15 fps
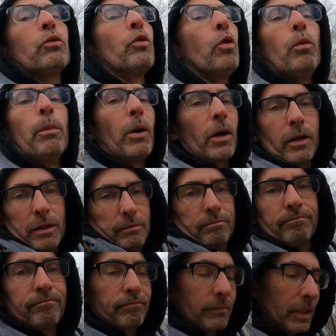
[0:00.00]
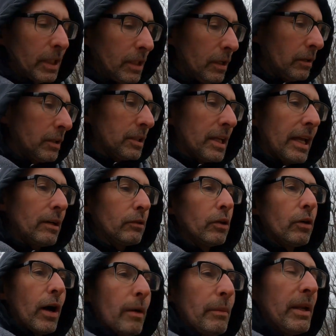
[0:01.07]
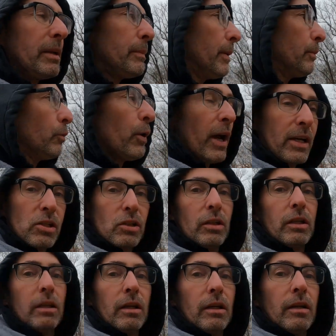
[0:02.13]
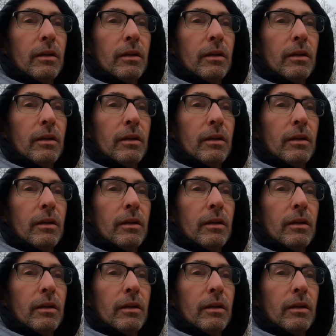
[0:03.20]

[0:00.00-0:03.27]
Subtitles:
through the whole park, you know, because I don't know how many people actually